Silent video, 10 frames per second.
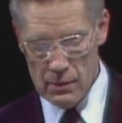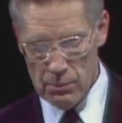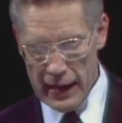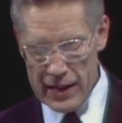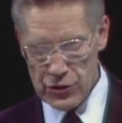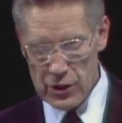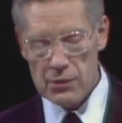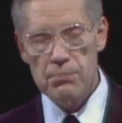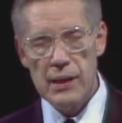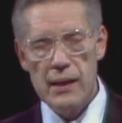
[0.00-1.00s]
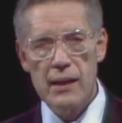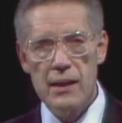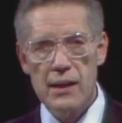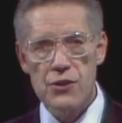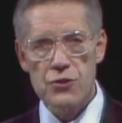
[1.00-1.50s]
Blessed be
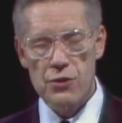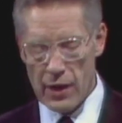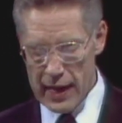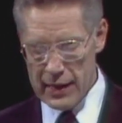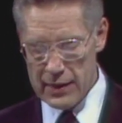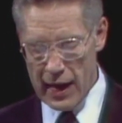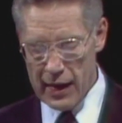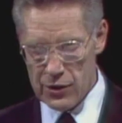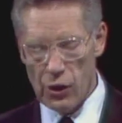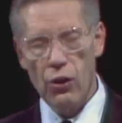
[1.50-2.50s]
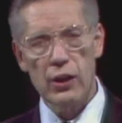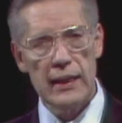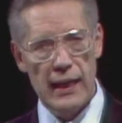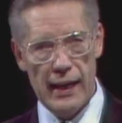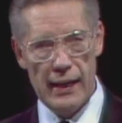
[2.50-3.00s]
his great and
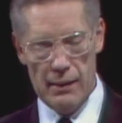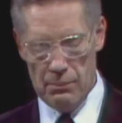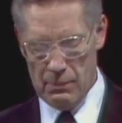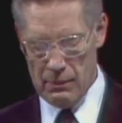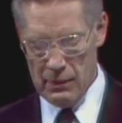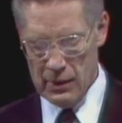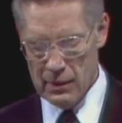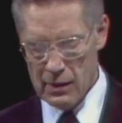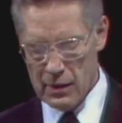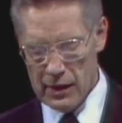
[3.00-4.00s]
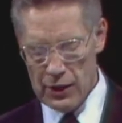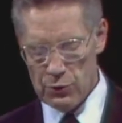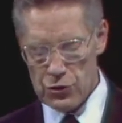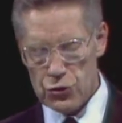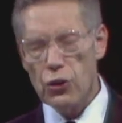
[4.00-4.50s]
holy name. He
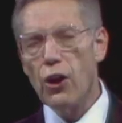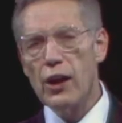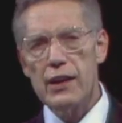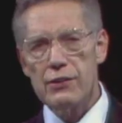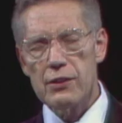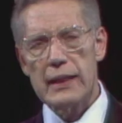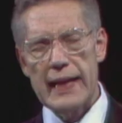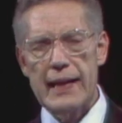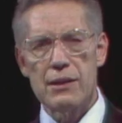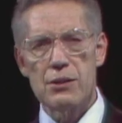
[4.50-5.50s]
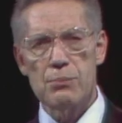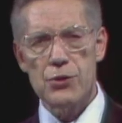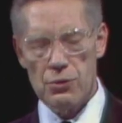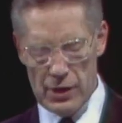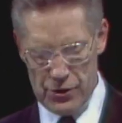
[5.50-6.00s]
restoreth the kingdom
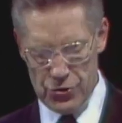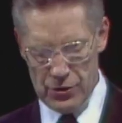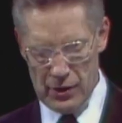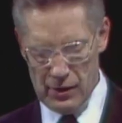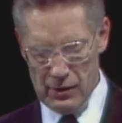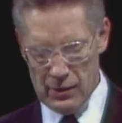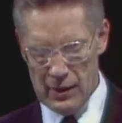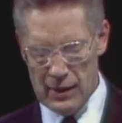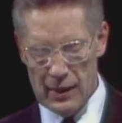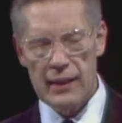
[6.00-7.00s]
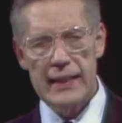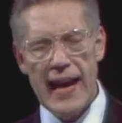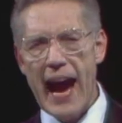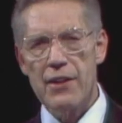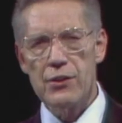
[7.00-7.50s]
to Israel. He
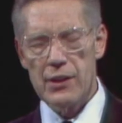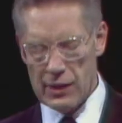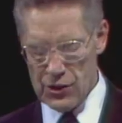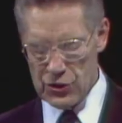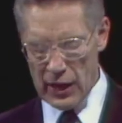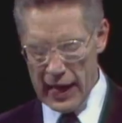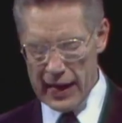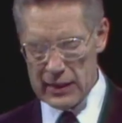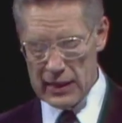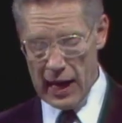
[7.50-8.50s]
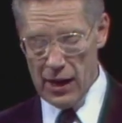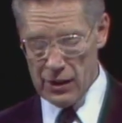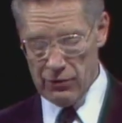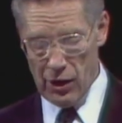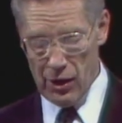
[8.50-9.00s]
gathereth his elect out
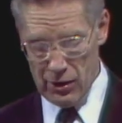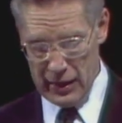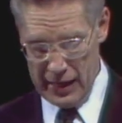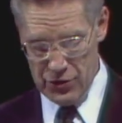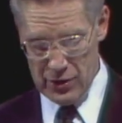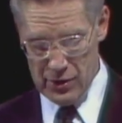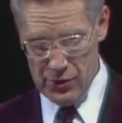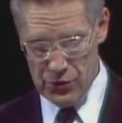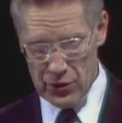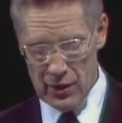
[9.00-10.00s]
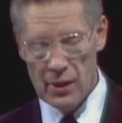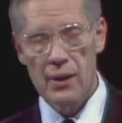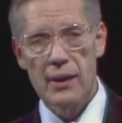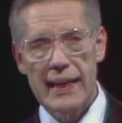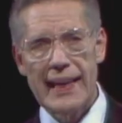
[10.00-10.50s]
of all nations.
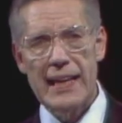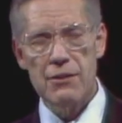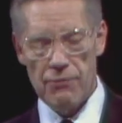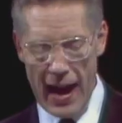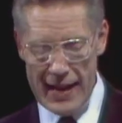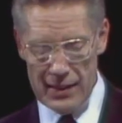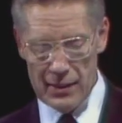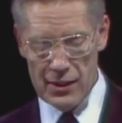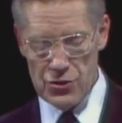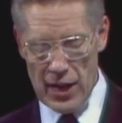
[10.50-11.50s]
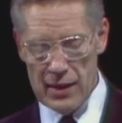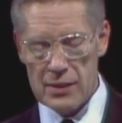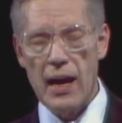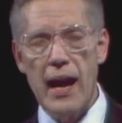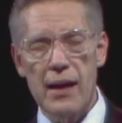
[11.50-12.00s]
He inviteth the
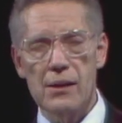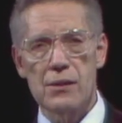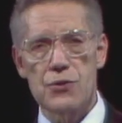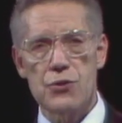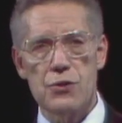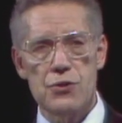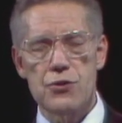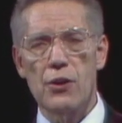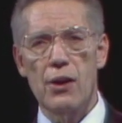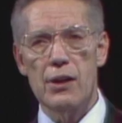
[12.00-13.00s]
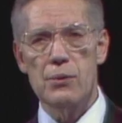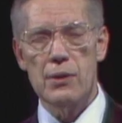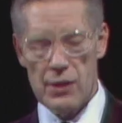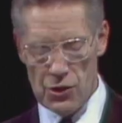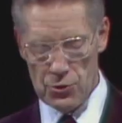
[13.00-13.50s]
Gentiles to join
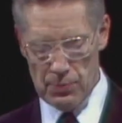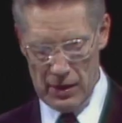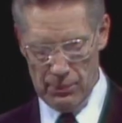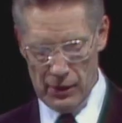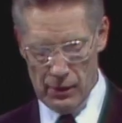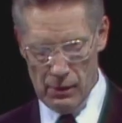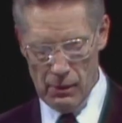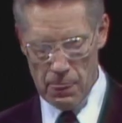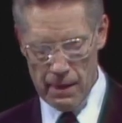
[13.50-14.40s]
with his people.